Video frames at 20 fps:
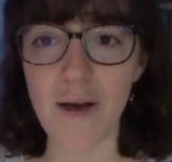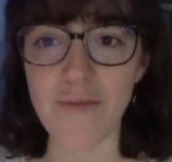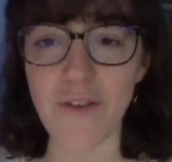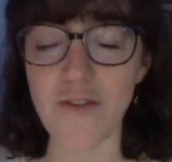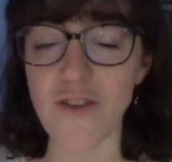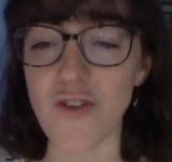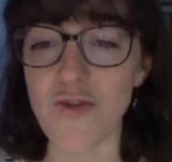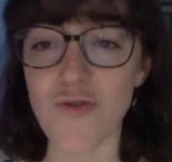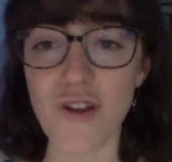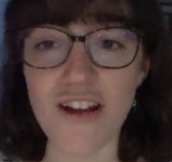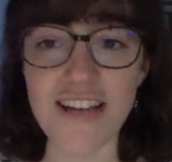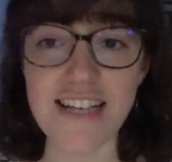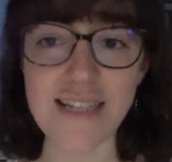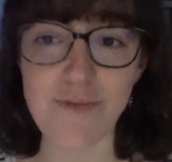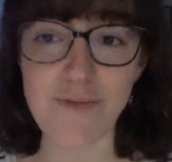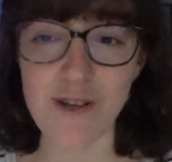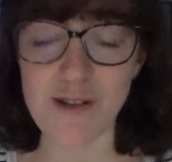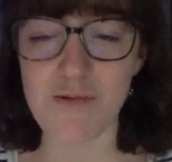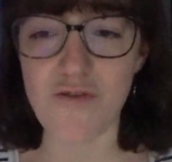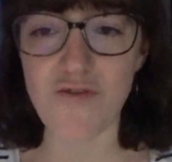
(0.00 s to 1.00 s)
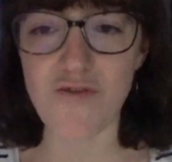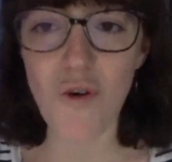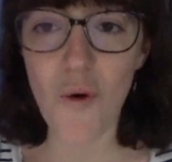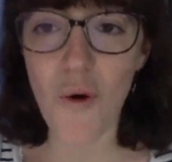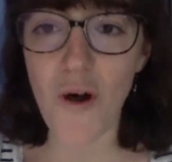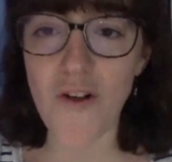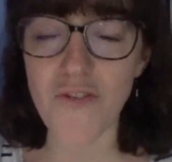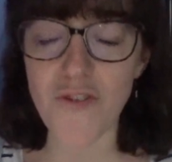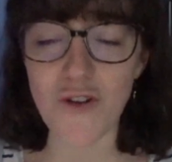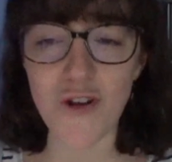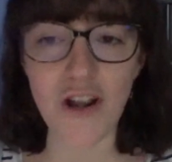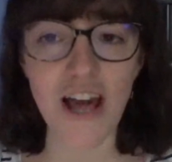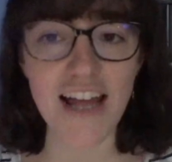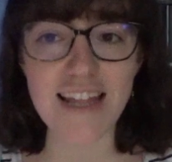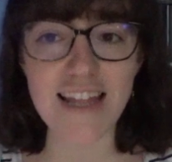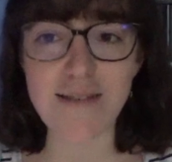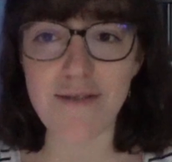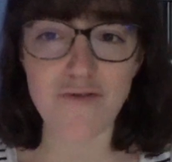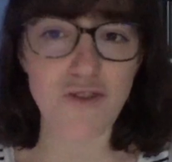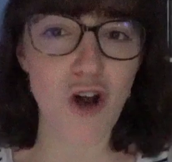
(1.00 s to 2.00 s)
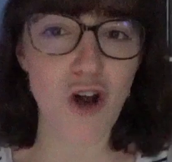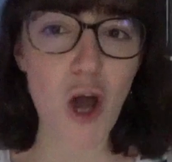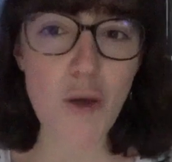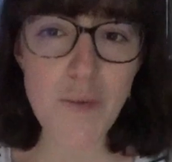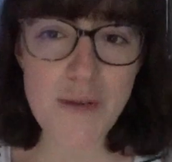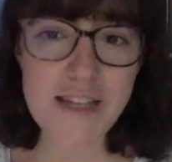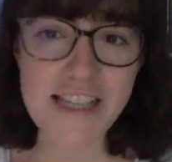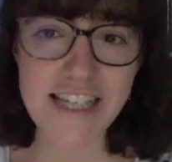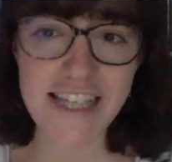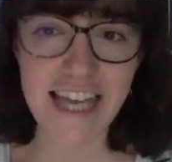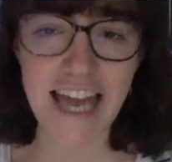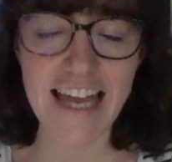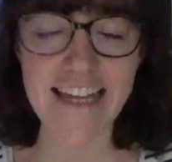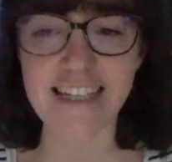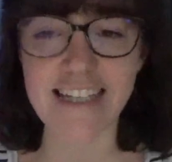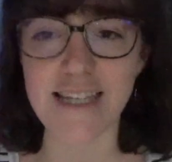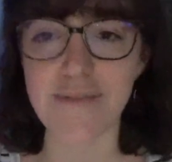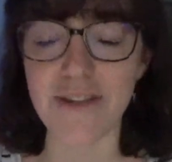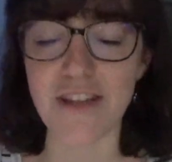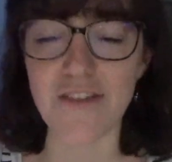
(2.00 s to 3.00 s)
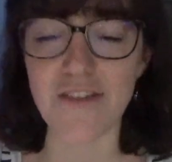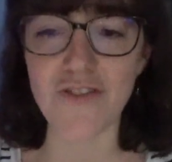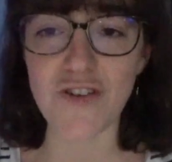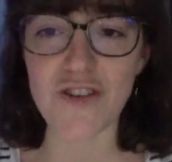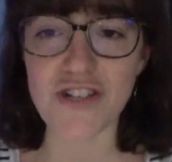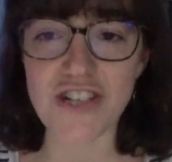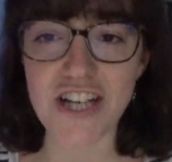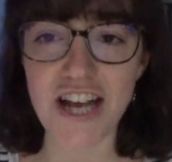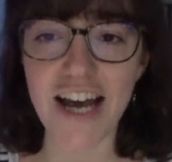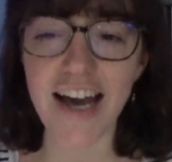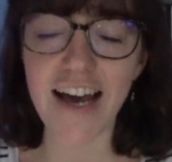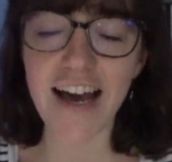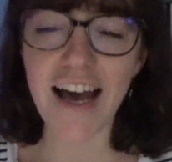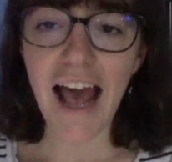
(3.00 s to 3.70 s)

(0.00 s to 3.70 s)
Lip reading: if you've read his books before, if you like them, if you're hoping to get into them in the future.